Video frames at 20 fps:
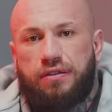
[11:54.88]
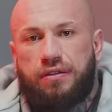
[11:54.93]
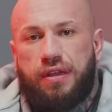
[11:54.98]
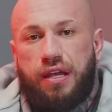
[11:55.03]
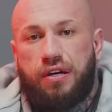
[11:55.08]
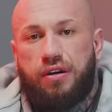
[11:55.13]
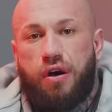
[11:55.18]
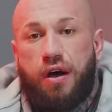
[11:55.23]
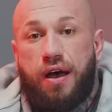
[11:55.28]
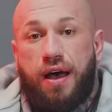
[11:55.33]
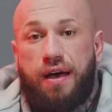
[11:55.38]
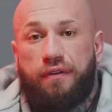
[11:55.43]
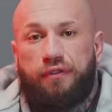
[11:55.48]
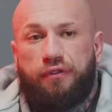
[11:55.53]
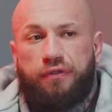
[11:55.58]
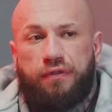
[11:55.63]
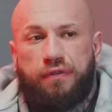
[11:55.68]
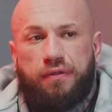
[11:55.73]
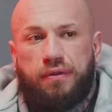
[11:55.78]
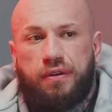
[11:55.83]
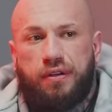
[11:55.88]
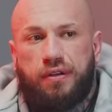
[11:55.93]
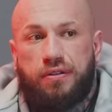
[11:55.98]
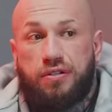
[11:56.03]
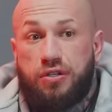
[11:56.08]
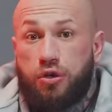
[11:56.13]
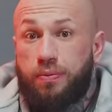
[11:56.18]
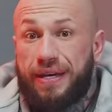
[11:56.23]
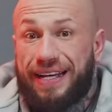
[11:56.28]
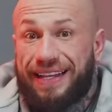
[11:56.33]
did not have
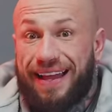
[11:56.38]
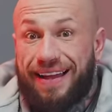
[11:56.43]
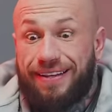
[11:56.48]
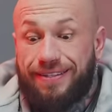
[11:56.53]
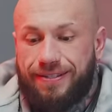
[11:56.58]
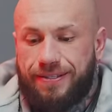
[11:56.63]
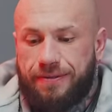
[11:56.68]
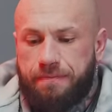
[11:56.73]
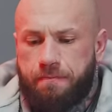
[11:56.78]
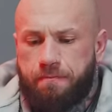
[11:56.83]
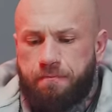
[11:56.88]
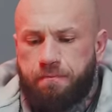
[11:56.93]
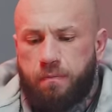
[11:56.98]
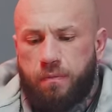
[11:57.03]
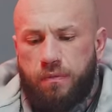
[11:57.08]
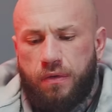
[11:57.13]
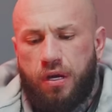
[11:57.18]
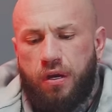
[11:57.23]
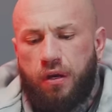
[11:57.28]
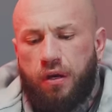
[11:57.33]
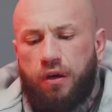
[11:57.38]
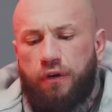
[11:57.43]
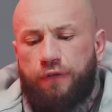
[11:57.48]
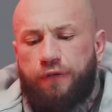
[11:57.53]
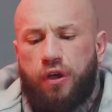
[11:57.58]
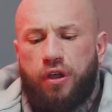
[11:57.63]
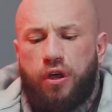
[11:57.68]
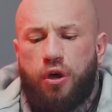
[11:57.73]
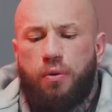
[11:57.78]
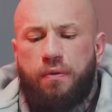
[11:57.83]
two big lats.
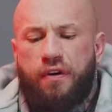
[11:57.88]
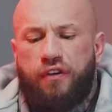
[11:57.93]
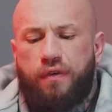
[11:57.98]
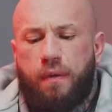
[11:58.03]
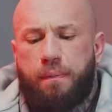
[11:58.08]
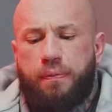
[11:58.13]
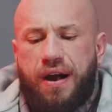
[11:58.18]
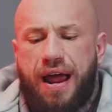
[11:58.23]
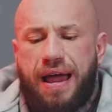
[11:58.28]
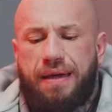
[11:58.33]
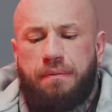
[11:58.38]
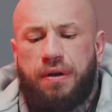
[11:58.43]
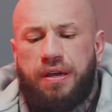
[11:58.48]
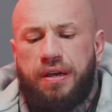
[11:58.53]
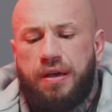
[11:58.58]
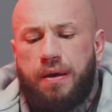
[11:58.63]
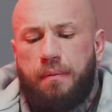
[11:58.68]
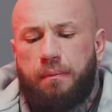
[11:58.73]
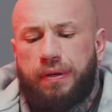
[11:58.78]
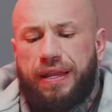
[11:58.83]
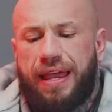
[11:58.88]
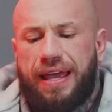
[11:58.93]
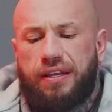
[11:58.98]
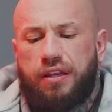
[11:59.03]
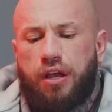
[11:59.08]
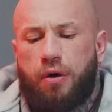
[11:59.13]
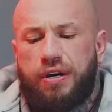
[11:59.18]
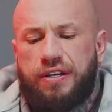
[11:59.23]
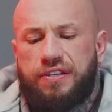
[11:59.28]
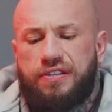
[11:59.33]
Follow up with a prime plate
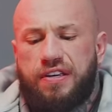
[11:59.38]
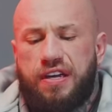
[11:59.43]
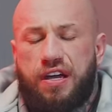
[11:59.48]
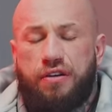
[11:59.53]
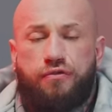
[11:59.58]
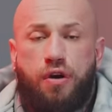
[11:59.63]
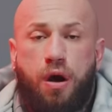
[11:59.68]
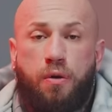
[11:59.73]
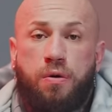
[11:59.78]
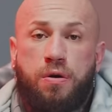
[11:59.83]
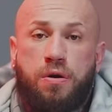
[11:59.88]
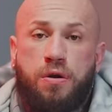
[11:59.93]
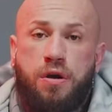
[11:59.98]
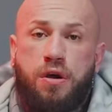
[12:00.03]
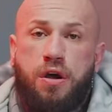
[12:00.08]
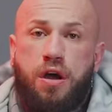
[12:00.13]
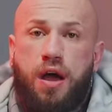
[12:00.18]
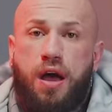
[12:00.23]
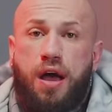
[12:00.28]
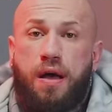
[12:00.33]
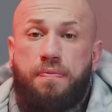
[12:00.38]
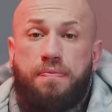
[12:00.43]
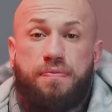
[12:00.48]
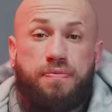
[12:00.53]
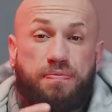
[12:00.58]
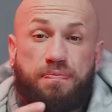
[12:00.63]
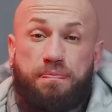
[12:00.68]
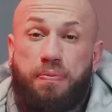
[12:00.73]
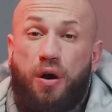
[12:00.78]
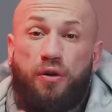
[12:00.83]
loaded seated row. Um,
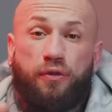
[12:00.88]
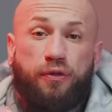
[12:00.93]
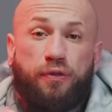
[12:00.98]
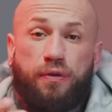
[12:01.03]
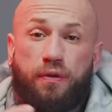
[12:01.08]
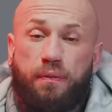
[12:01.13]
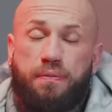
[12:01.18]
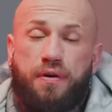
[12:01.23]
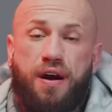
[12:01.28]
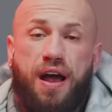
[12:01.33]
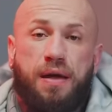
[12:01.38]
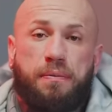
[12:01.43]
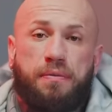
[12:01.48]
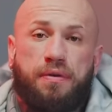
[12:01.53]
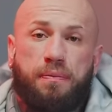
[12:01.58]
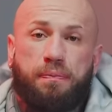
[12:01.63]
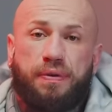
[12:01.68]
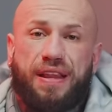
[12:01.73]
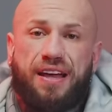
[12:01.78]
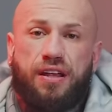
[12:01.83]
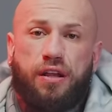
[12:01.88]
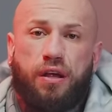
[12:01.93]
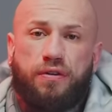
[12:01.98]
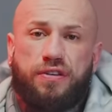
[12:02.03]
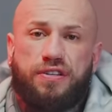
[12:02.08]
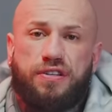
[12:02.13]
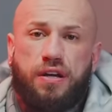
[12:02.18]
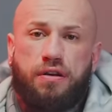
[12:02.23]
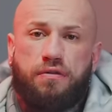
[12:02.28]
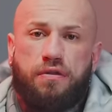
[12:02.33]
both prime plate loader
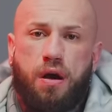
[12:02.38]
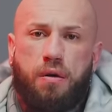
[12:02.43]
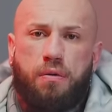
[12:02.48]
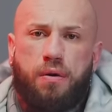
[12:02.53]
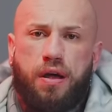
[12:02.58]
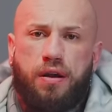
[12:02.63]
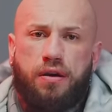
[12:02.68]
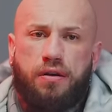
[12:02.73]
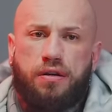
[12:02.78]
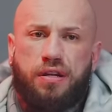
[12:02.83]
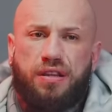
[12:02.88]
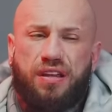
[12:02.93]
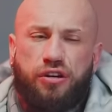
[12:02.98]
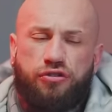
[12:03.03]
seated row and an